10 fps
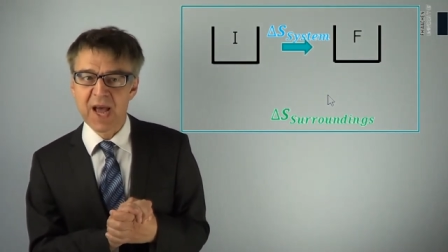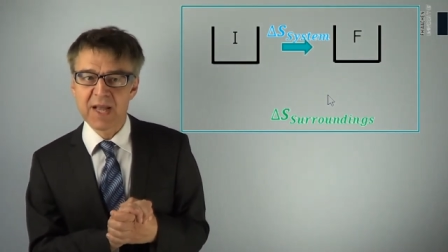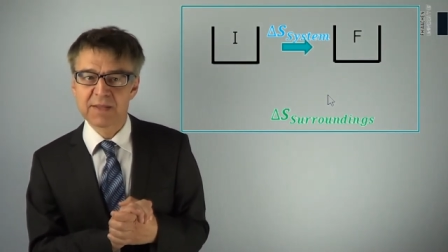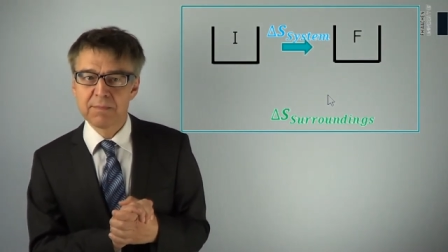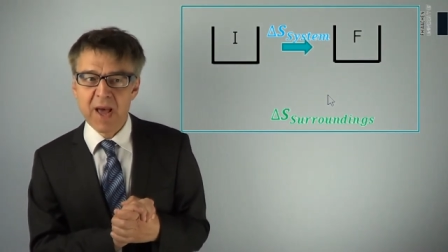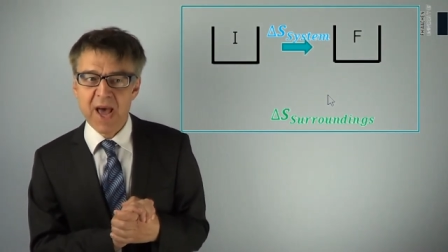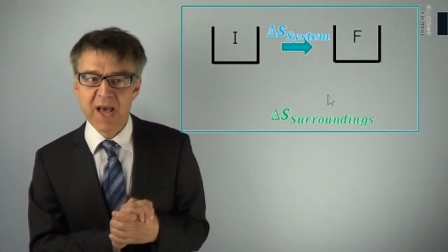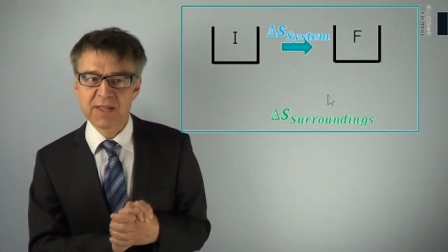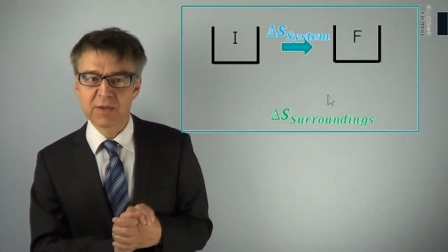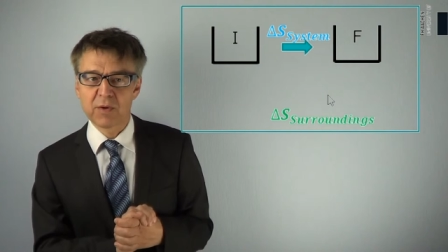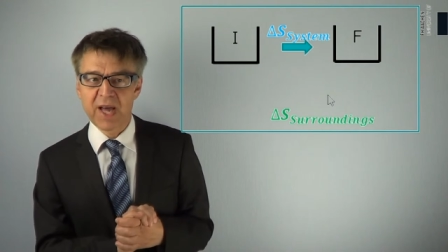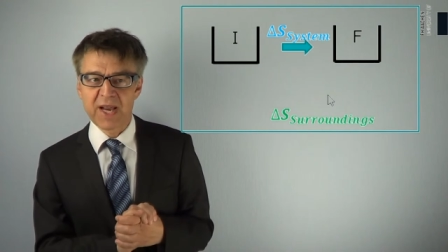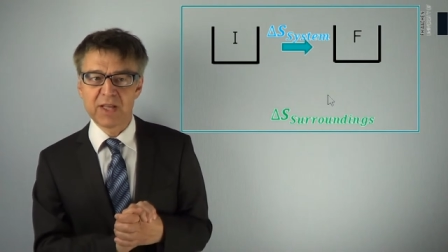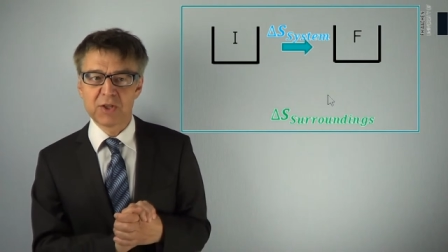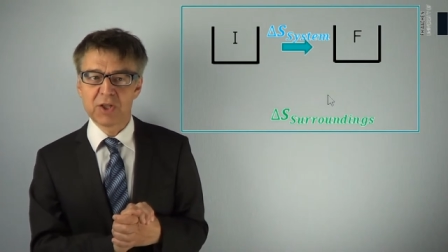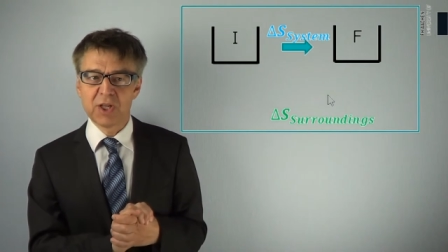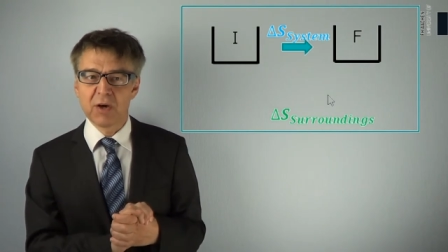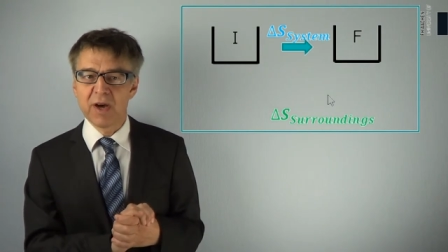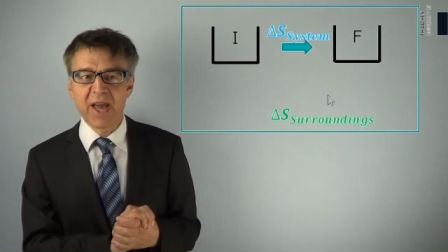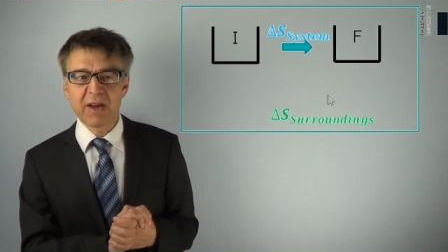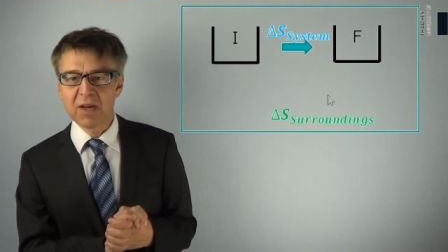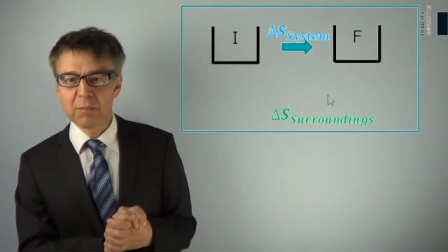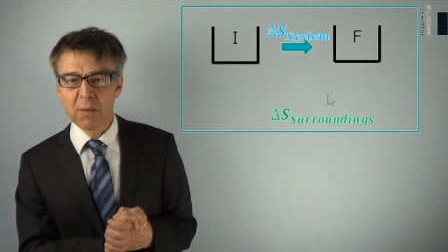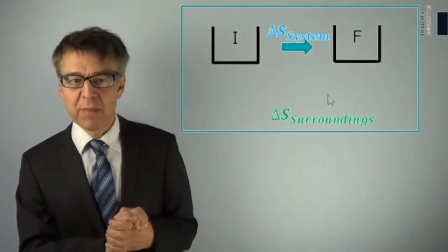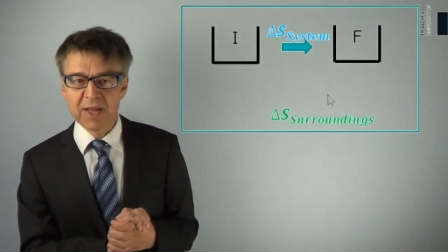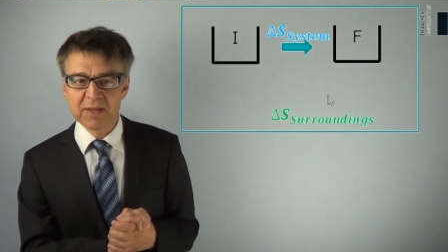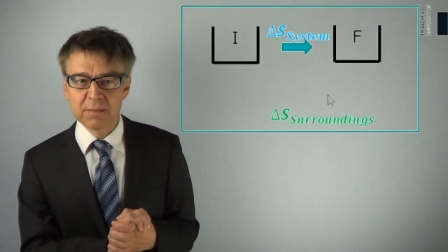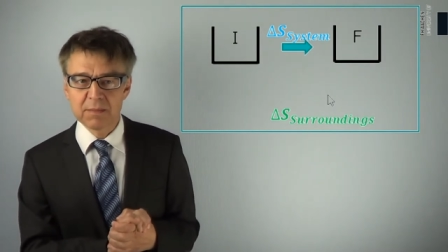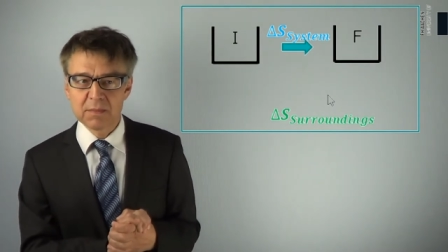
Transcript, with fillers: as mass or energy or angular momentum.